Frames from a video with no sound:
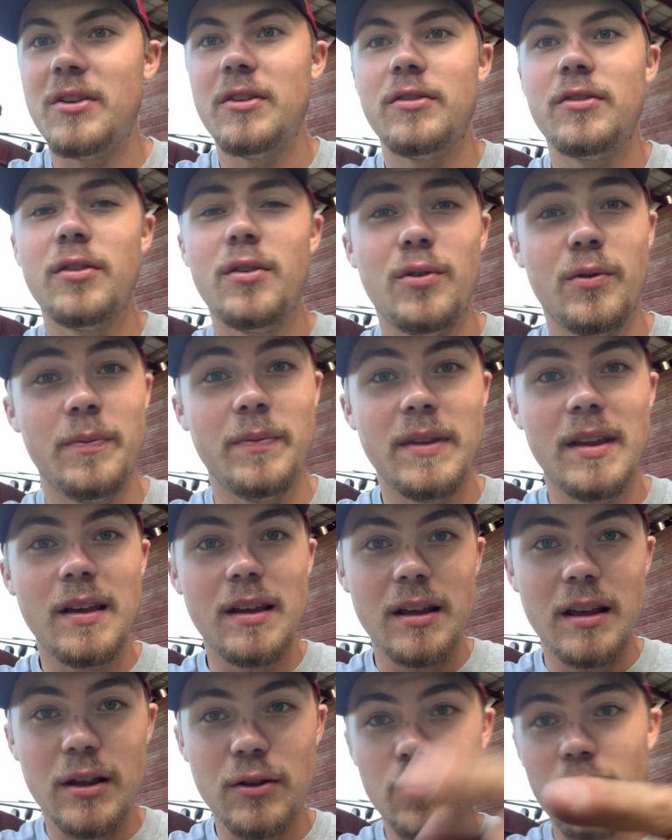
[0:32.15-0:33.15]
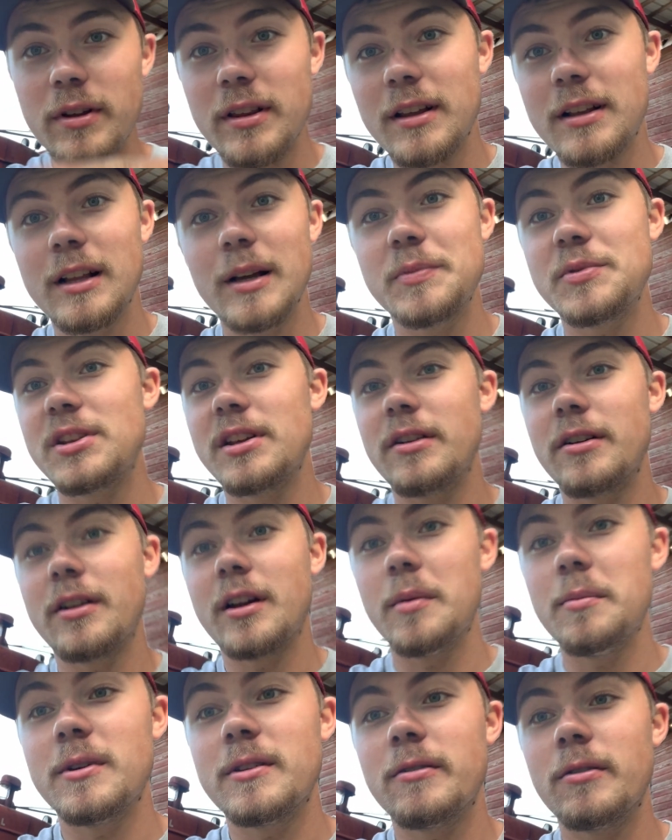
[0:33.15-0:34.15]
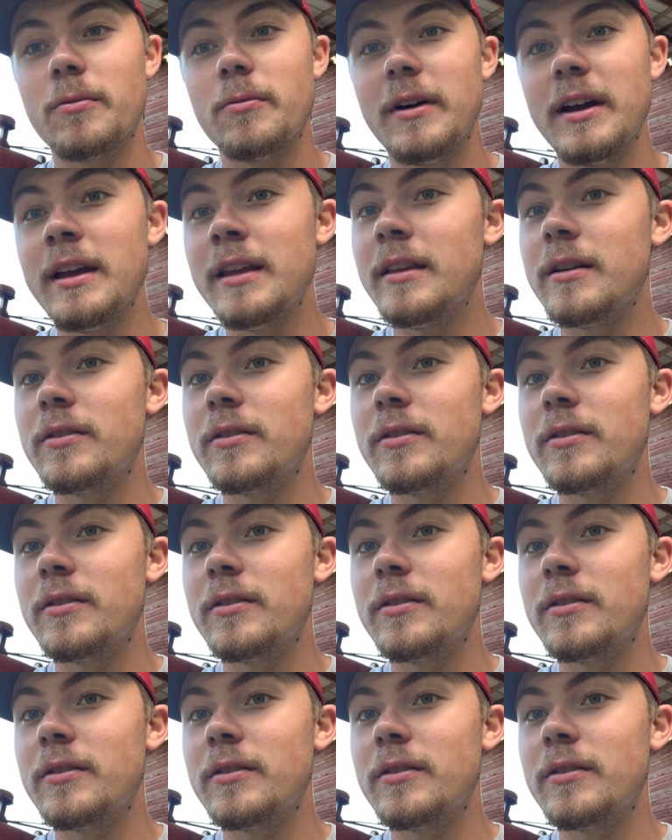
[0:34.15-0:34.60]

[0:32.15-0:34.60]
So, enjoy the clips that are coming your way.